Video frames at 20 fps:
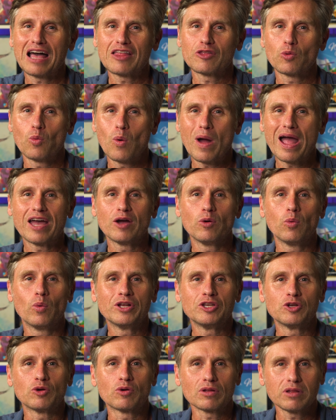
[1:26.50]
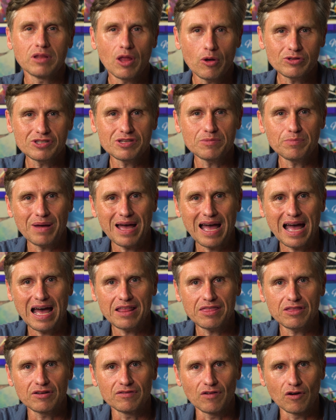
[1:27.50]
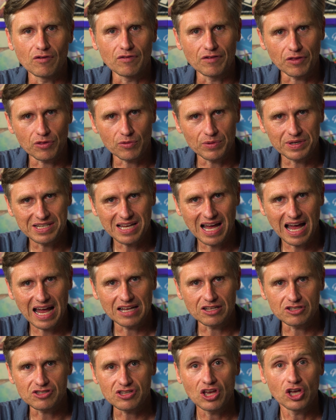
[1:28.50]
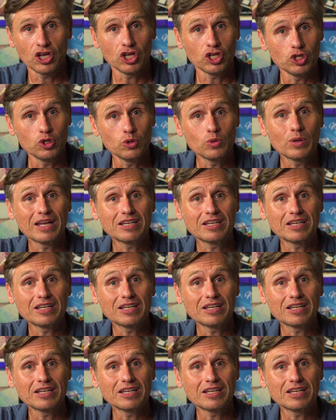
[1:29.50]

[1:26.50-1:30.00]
either way, when you close a path of over 3 tiles, you